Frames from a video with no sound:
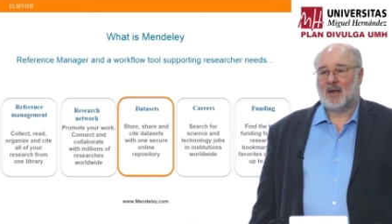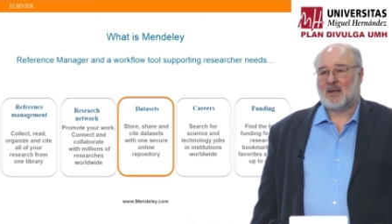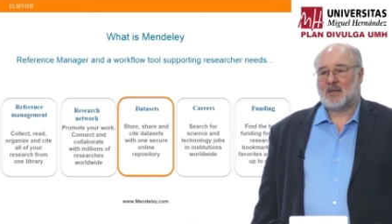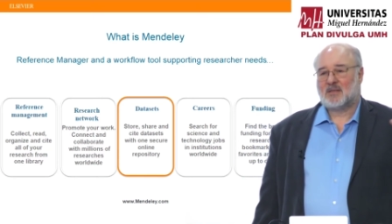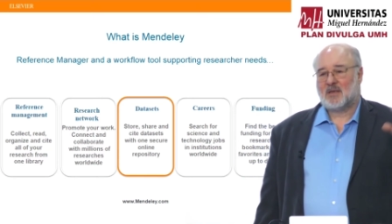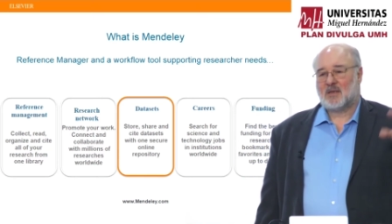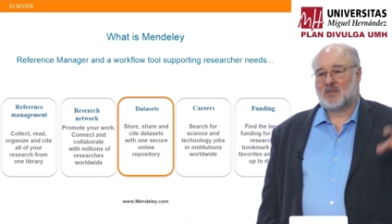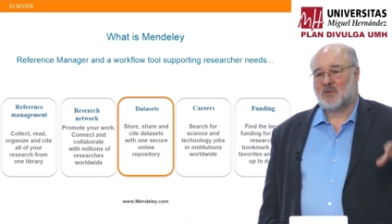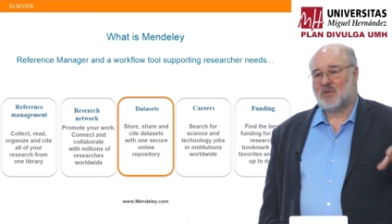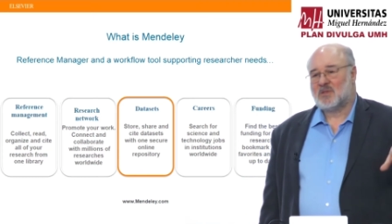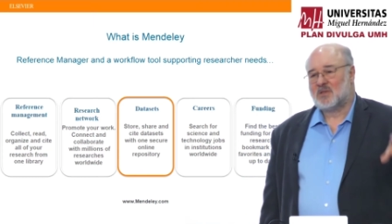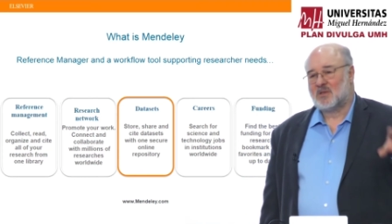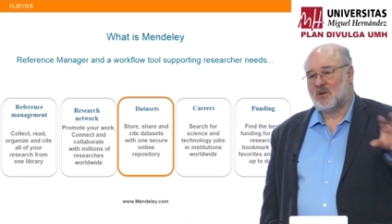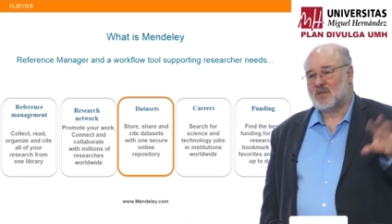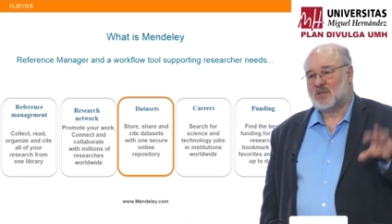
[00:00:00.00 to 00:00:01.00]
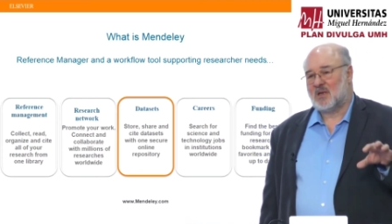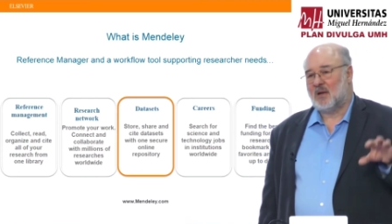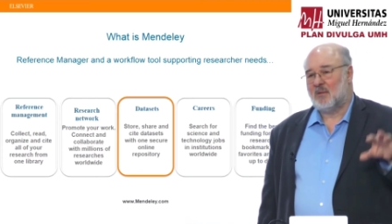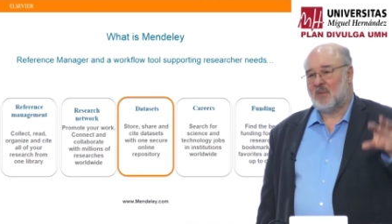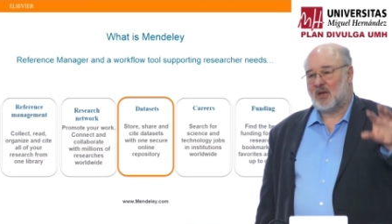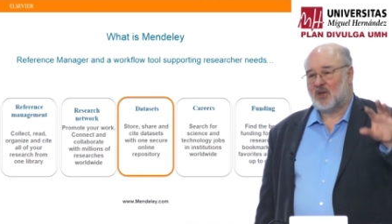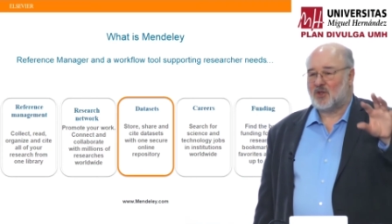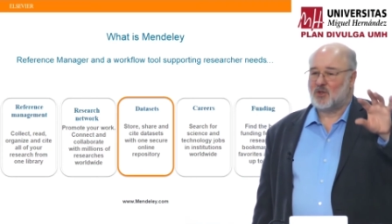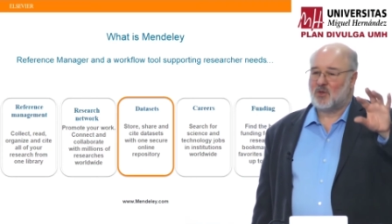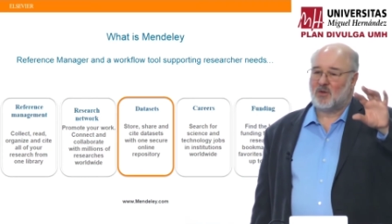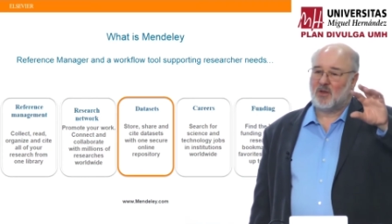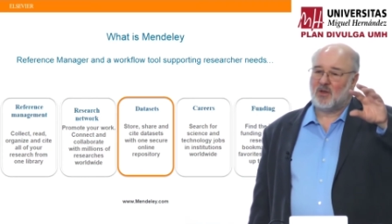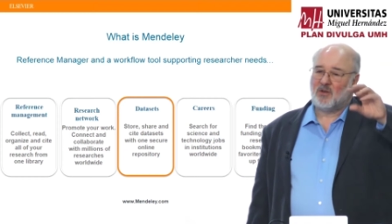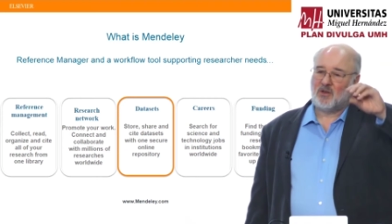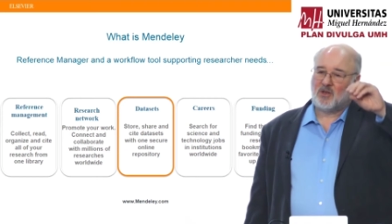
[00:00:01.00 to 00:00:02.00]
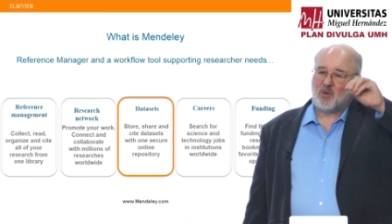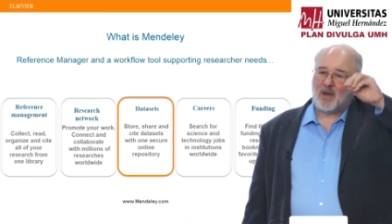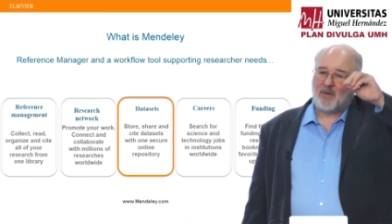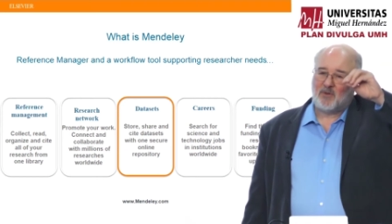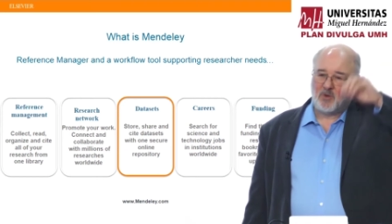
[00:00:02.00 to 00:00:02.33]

So it's always good to make sure that you have